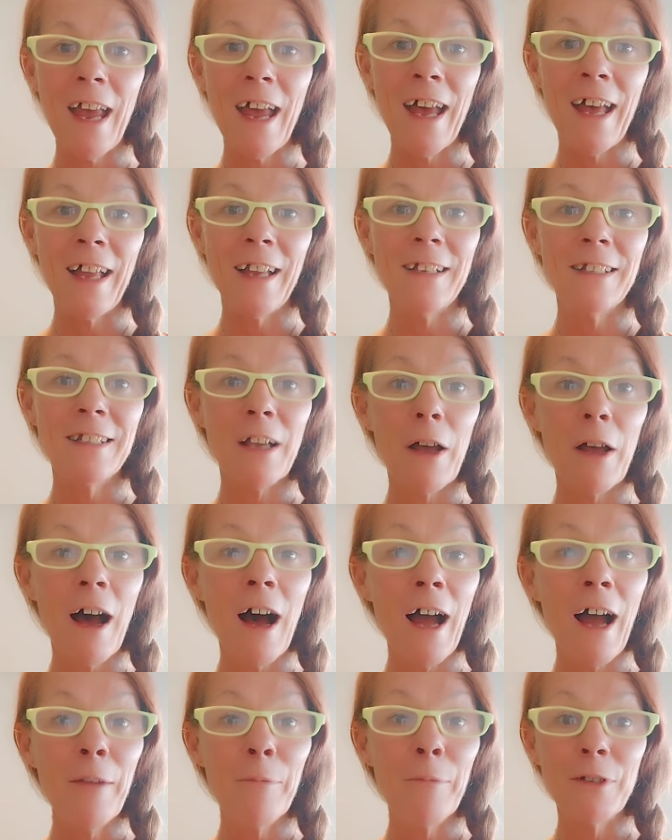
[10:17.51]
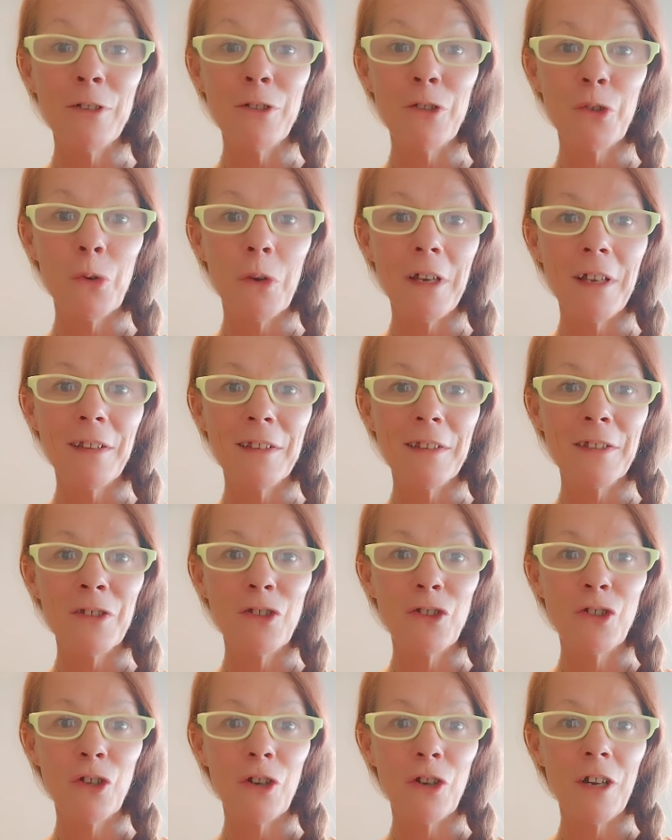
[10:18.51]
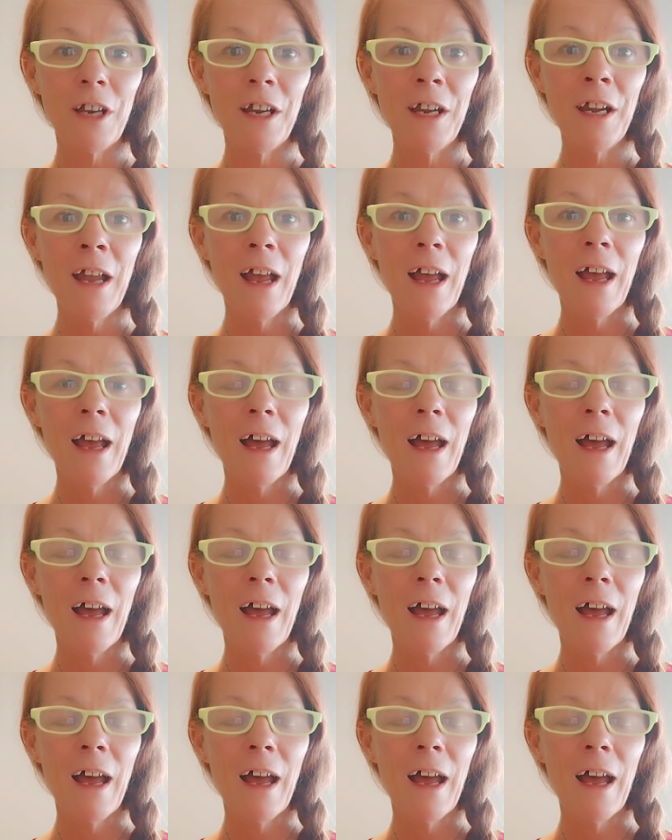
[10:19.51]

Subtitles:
and I'm enjoying this journey.